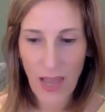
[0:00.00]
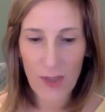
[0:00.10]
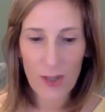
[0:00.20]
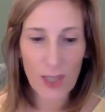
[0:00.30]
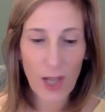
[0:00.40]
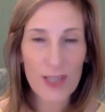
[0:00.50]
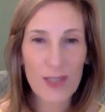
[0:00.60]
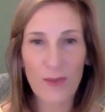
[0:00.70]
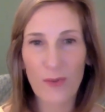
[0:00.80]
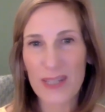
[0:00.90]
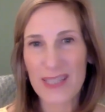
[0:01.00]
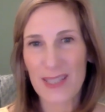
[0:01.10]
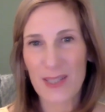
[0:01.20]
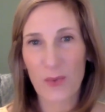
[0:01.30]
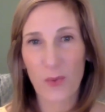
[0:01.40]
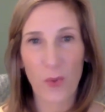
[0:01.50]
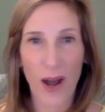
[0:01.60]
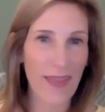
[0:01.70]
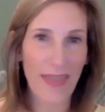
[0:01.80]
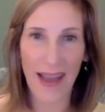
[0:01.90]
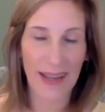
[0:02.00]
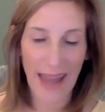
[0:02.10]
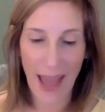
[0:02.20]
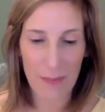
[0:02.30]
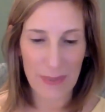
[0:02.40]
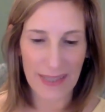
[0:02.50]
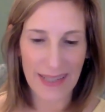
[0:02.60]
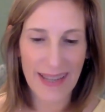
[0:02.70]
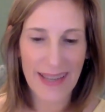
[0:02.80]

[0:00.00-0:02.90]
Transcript: And there's lots of reasons why that can happen.